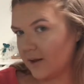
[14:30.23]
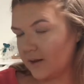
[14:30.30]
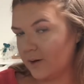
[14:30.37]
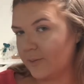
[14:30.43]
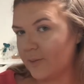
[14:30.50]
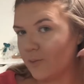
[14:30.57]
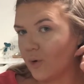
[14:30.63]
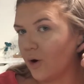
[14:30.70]
a
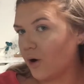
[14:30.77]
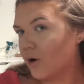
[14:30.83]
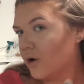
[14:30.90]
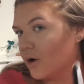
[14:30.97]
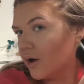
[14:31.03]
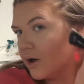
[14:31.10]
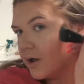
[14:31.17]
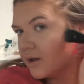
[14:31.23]
little bit more
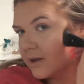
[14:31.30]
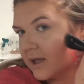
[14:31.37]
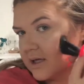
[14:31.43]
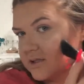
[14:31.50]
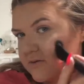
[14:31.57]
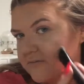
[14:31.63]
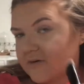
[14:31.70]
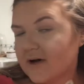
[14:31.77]

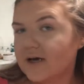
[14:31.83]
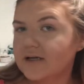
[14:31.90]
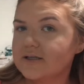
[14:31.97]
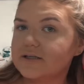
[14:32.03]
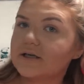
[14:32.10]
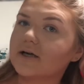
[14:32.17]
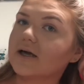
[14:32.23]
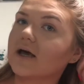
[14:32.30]
like
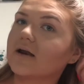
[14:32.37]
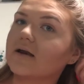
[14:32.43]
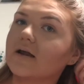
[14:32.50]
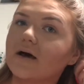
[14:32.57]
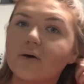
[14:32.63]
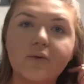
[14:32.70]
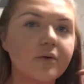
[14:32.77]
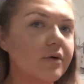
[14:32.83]
defined again
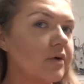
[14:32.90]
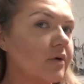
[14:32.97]
now.